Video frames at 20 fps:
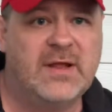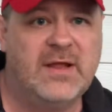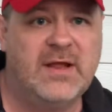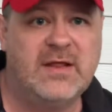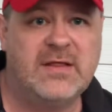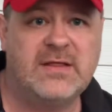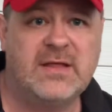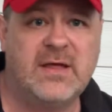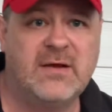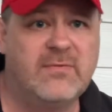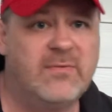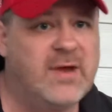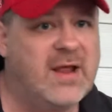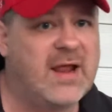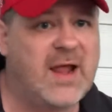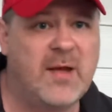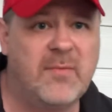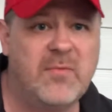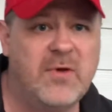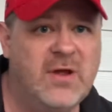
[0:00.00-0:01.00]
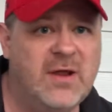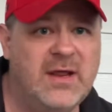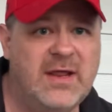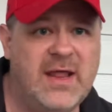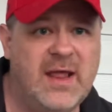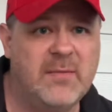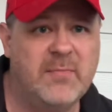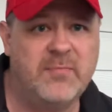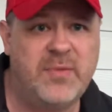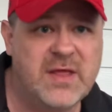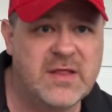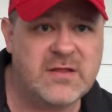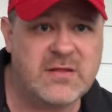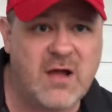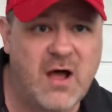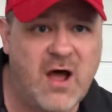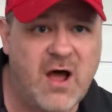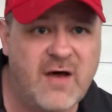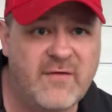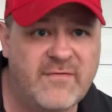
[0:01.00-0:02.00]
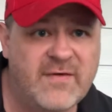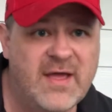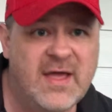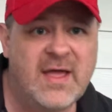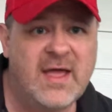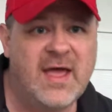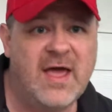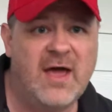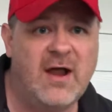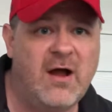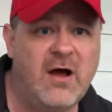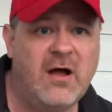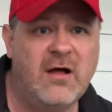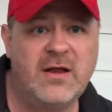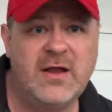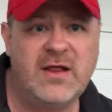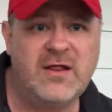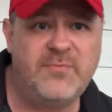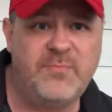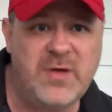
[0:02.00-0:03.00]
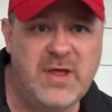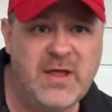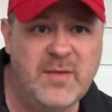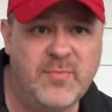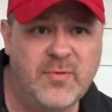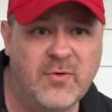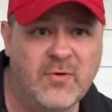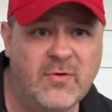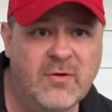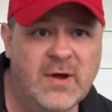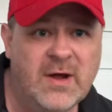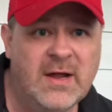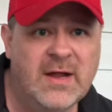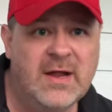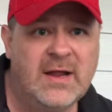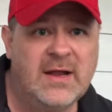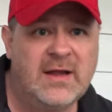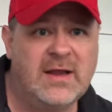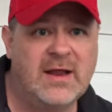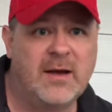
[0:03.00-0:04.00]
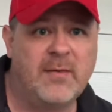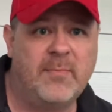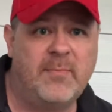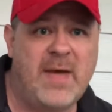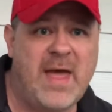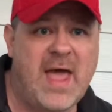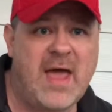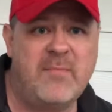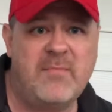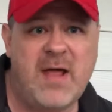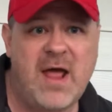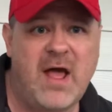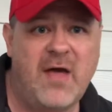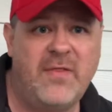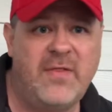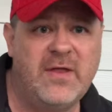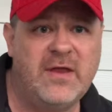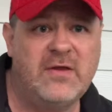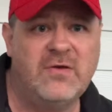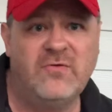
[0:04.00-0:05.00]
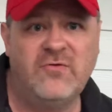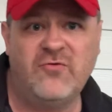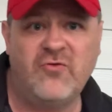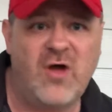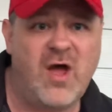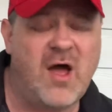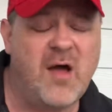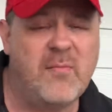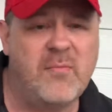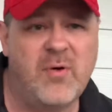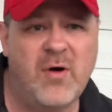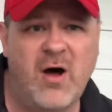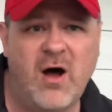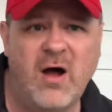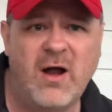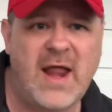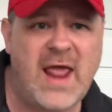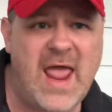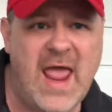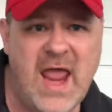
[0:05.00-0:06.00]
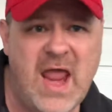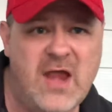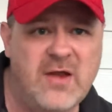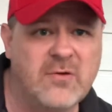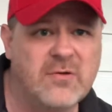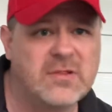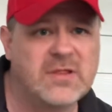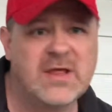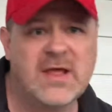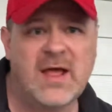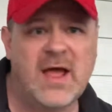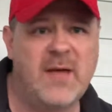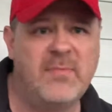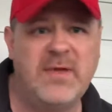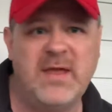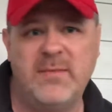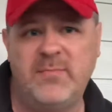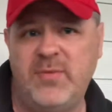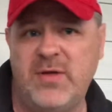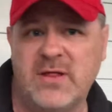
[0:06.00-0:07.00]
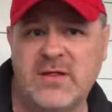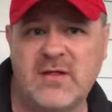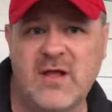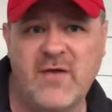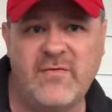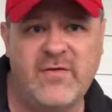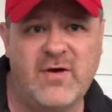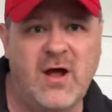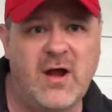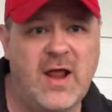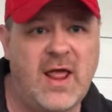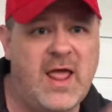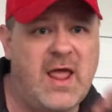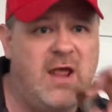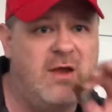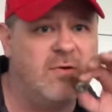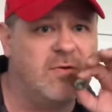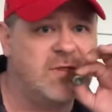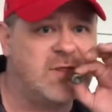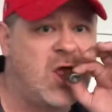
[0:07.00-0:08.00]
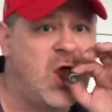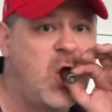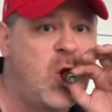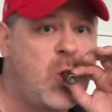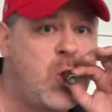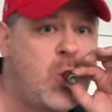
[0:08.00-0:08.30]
He said, Rick, I'm really getting pissed off at all these people that are bad-mouthing Trump, all the haters. I'm getting pissed off at all the haters.